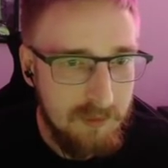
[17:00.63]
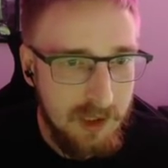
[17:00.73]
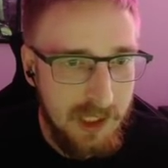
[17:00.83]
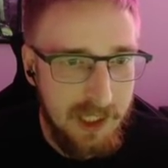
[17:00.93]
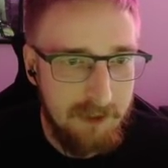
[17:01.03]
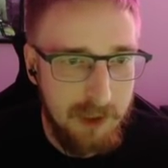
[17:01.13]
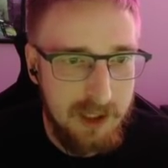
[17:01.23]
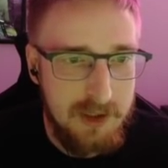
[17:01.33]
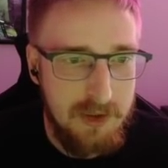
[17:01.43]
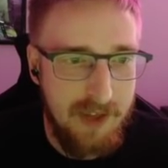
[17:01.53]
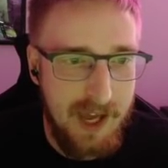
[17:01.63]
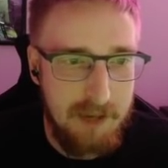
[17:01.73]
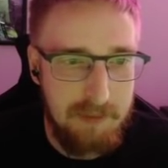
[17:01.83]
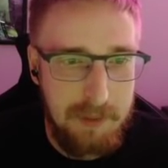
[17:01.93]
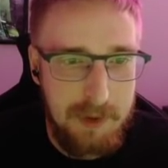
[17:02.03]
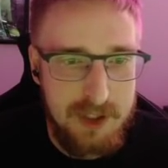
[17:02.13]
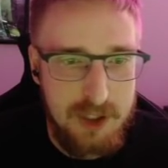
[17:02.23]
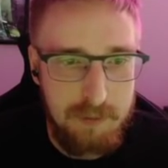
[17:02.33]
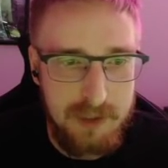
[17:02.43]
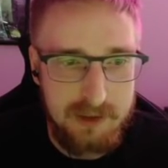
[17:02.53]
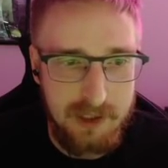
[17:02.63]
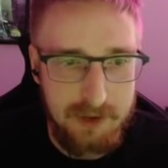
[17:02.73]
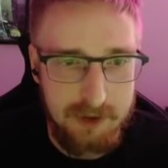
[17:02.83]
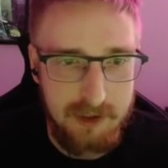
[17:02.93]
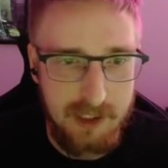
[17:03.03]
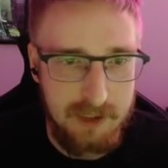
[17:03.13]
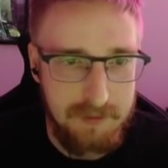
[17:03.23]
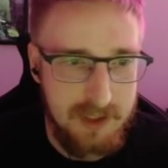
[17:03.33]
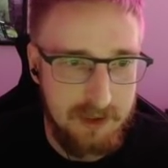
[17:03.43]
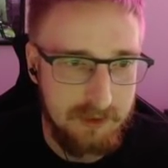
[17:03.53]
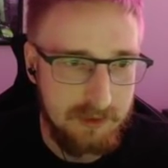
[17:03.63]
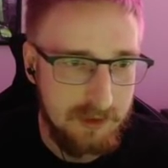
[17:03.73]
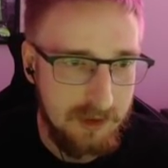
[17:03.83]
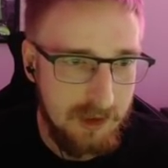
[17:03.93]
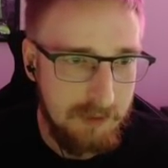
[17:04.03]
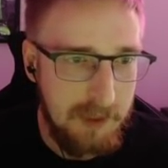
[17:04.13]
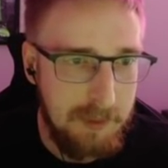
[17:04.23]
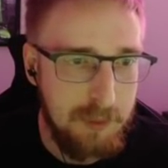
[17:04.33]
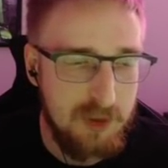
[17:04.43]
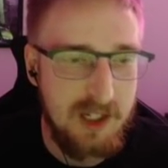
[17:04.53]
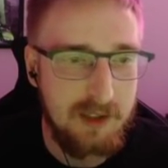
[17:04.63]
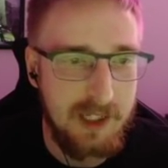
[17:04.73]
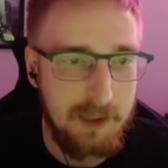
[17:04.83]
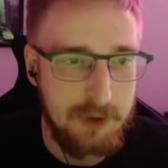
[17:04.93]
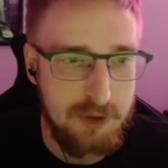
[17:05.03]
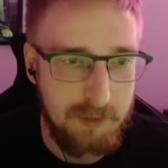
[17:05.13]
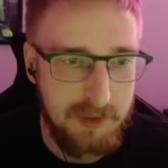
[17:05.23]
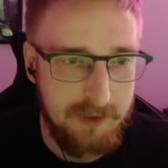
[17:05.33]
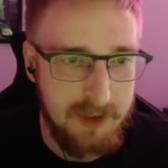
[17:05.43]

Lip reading: If we're gonna do that, maybe we should build other crit items too. Maybe pretend like we're Trimmer for a